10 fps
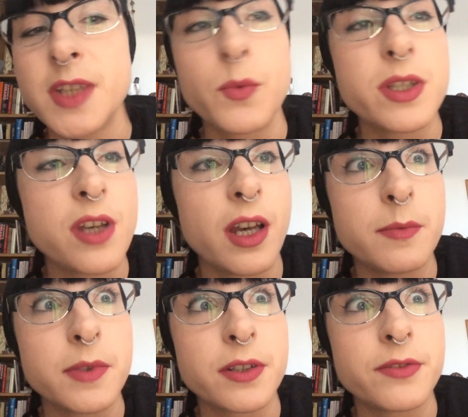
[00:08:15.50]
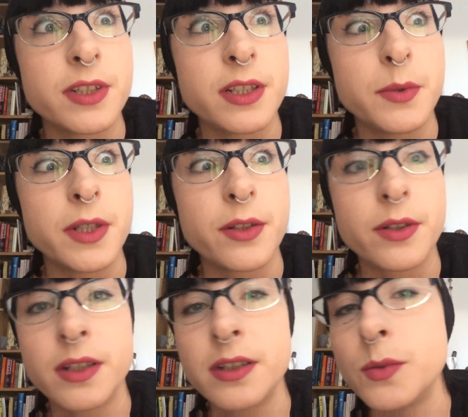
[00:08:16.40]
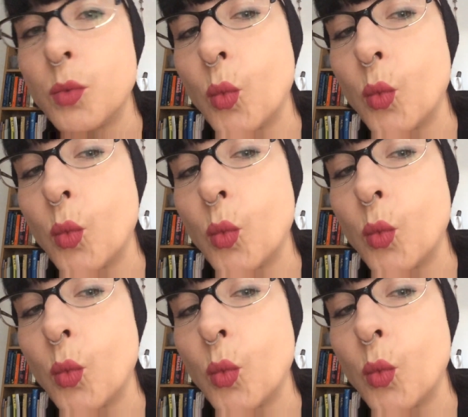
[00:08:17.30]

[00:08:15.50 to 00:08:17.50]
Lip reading: which I am currently wearing.